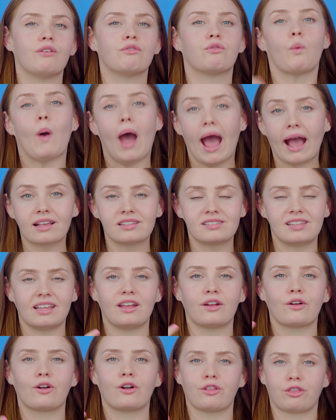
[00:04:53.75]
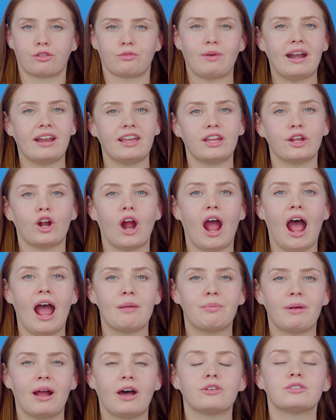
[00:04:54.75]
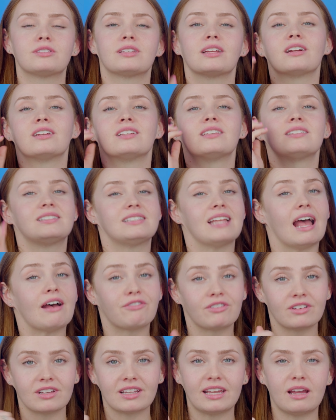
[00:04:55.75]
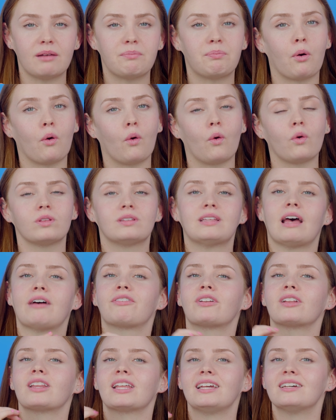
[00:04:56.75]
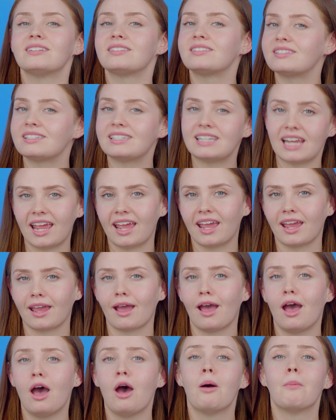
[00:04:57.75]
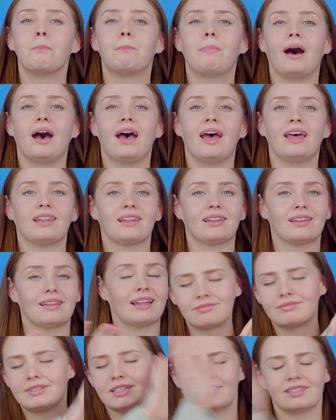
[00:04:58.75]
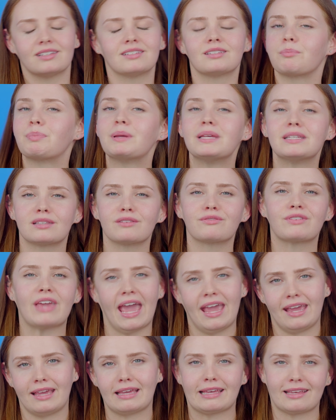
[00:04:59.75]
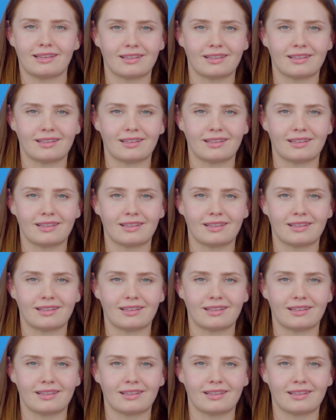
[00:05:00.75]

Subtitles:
of waxing or threading your eyebrows. There is definitely a pull, definitely a sting, but this is a piece of cake